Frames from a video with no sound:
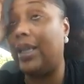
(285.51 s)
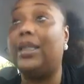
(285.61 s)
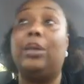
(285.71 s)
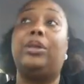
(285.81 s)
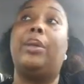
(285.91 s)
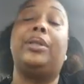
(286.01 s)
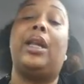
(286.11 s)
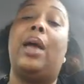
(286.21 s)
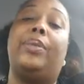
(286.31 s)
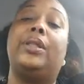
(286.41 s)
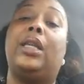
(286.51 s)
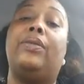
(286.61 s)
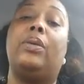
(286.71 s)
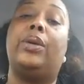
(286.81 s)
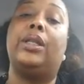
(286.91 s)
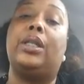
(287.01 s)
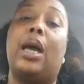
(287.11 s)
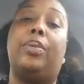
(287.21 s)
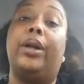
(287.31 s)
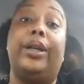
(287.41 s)
And sometimes it happens even when it's
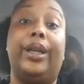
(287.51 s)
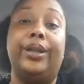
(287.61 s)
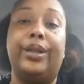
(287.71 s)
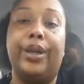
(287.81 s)
not plugged in.